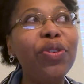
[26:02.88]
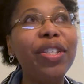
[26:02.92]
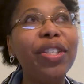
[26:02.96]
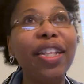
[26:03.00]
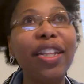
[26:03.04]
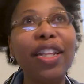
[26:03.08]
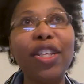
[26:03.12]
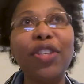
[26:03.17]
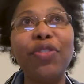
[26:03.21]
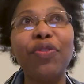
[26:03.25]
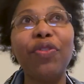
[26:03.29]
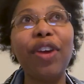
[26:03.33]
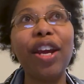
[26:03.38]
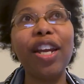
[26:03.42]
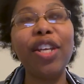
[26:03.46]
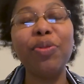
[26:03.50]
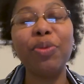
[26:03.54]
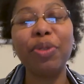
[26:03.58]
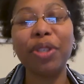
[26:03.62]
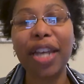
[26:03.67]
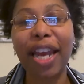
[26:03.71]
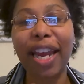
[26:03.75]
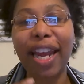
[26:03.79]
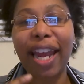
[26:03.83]
using this phrase,
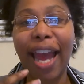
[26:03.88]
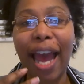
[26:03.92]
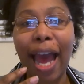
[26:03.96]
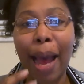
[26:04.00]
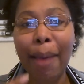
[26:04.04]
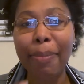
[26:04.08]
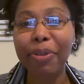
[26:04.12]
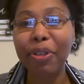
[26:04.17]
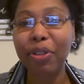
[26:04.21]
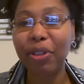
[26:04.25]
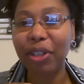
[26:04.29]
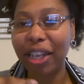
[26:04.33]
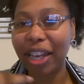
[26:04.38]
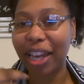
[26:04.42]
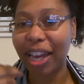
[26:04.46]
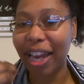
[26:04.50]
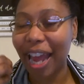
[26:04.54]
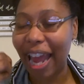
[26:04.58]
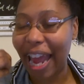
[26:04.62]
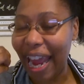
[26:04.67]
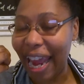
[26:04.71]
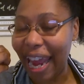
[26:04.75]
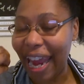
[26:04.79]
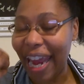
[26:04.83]
which I absolutely
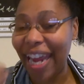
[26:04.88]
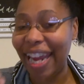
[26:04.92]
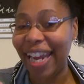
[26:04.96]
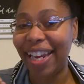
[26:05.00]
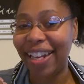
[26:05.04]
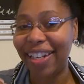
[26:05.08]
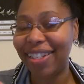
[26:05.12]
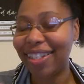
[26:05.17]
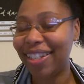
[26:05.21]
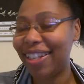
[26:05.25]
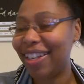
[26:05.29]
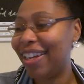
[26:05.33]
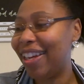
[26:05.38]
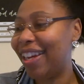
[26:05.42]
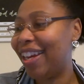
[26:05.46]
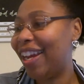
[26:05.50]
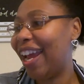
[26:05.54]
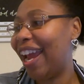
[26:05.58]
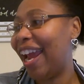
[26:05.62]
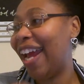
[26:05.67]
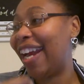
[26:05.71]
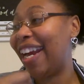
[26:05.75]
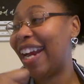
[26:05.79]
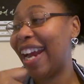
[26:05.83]
hate
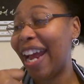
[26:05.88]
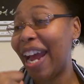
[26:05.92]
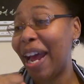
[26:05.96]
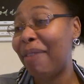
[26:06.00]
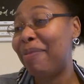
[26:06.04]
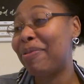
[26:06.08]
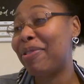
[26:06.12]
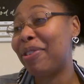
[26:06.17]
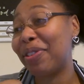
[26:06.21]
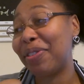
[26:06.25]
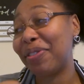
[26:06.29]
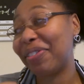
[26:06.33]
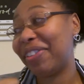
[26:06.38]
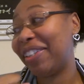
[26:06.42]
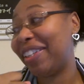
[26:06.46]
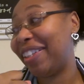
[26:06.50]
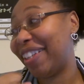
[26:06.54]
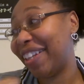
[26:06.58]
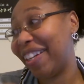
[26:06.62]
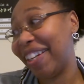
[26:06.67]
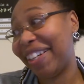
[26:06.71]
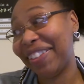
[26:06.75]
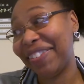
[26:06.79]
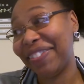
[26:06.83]
and I absolutely
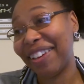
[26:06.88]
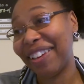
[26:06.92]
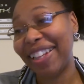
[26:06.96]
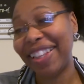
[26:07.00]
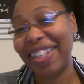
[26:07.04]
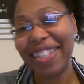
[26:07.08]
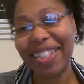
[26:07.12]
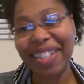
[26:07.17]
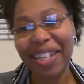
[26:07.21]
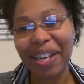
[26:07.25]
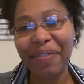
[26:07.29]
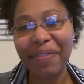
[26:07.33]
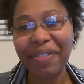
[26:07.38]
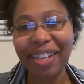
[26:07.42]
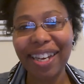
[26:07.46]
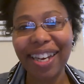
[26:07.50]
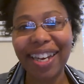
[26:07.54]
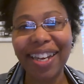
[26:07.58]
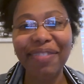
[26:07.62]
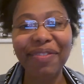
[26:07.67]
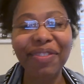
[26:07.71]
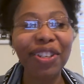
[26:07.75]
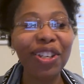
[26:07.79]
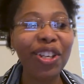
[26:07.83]
love at the same
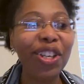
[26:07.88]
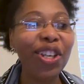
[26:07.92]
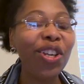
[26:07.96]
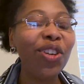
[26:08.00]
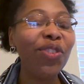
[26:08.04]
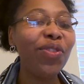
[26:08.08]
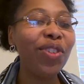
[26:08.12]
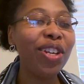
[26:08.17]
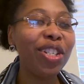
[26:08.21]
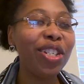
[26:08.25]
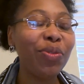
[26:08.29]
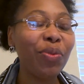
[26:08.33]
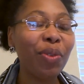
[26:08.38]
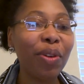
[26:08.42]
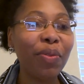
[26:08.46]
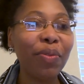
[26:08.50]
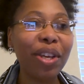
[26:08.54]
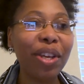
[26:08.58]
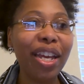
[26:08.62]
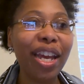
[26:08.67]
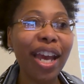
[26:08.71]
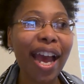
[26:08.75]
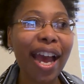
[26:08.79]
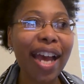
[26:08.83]
time, which when
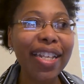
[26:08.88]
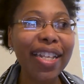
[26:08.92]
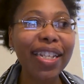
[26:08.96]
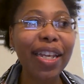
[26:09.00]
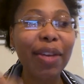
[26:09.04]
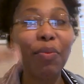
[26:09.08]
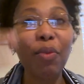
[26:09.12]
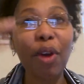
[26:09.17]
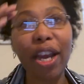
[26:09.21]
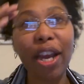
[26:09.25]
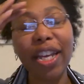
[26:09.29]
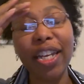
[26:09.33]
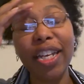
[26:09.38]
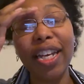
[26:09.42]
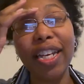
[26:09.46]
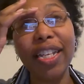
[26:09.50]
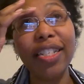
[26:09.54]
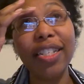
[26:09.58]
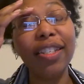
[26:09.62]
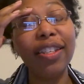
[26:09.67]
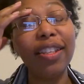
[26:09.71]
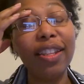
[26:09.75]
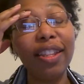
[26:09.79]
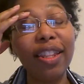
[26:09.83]
we ask him why he
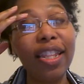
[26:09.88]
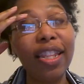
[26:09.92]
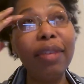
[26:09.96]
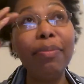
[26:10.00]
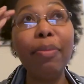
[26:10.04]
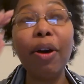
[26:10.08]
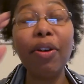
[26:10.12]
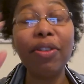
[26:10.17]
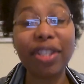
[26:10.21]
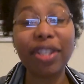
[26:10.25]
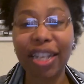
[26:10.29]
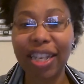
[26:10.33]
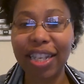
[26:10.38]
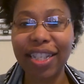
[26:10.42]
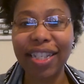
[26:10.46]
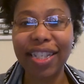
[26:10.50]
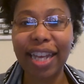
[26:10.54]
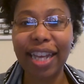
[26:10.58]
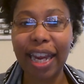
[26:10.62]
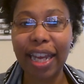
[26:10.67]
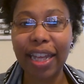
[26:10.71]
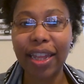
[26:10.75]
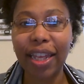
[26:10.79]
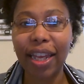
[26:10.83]
does the most
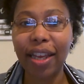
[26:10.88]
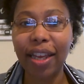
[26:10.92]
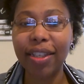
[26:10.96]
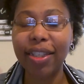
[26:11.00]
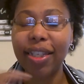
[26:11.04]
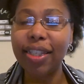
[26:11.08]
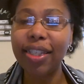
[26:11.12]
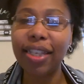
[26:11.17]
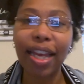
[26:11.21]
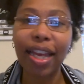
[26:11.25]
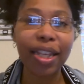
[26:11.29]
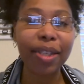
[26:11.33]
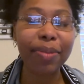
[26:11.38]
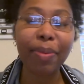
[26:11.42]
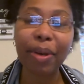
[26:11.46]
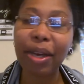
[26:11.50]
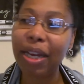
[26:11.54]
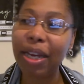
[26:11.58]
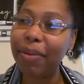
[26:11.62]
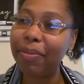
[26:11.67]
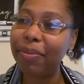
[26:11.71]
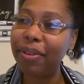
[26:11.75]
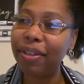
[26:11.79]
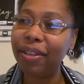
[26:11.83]
insane things, he says,
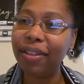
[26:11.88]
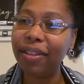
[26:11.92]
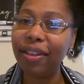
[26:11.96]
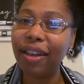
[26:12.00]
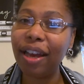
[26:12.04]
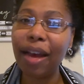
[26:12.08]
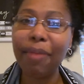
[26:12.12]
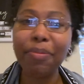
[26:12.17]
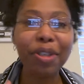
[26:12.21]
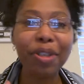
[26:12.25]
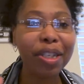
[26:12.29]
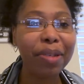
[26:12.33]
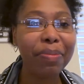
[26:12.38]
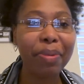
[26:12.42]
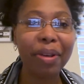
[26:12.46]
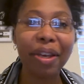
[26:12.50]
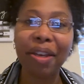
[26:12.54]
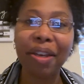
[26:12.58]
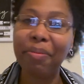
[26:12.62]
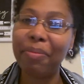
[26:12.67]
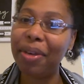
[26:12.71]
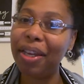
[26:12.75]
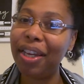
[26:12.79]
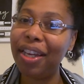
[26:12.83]
Mom, I'm just
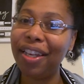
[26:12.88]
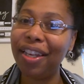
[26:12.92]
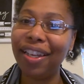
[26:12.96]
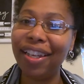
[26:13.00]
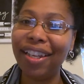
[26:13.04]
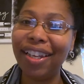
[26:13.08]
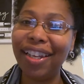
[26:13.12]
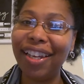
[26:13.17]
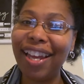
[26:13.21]
being me.